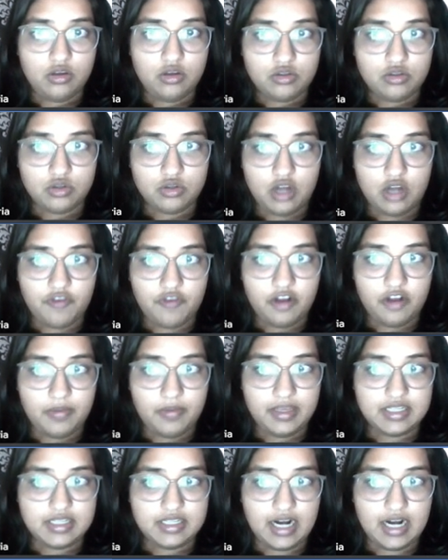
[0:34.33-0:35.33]
So now we'll
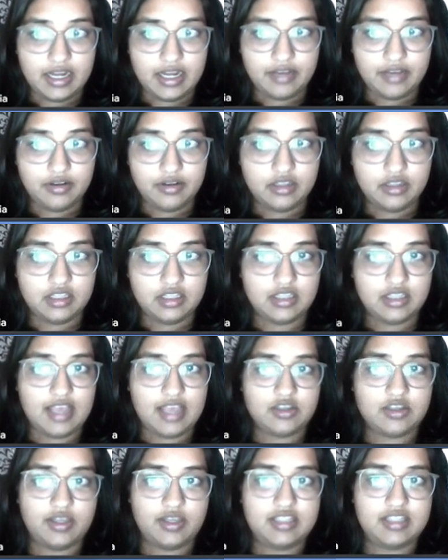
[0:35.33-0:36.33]
be starting.
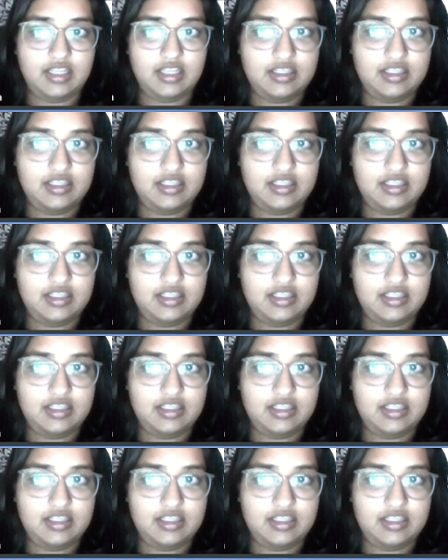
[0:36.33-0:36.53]
As you can see,